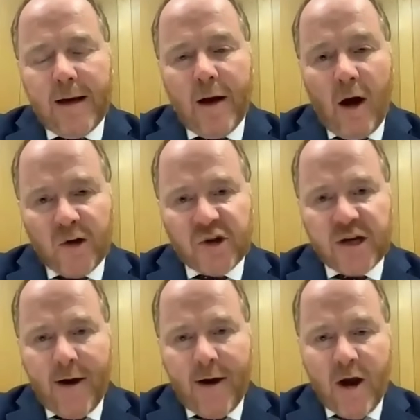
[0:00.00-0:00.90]
Last
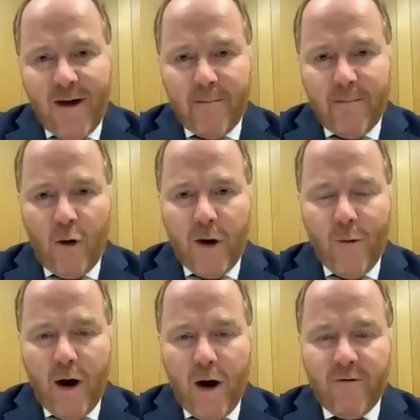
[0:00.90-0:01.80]
year in November,
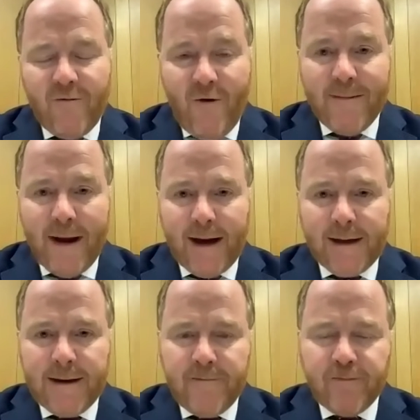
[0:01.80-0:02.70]
we were framing